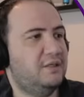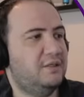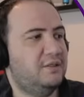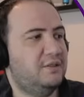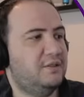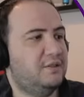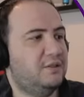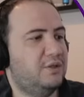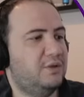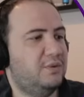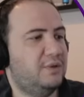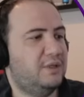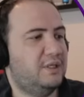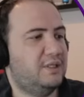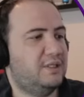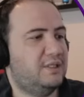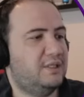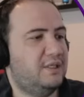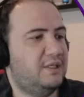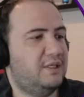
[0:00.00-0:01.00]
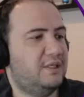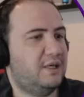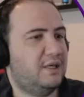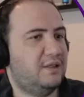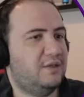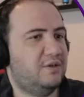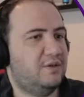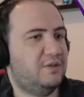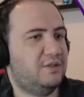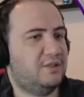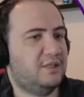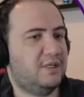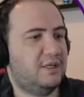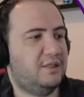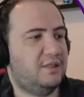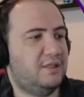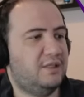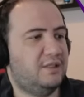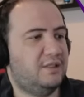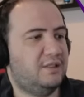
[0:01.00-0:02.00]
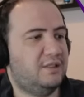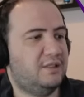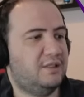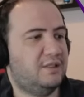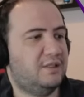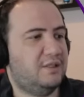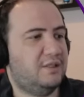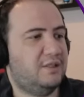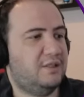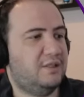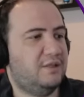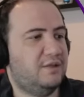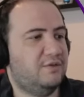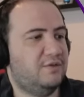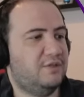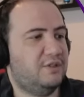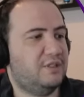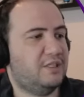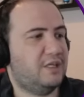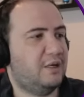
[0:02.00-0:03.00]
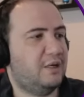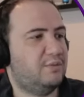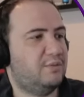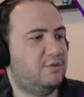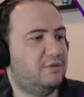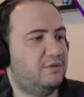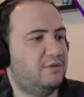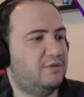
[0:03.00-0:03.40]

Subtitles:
So we can see that there's like these different types of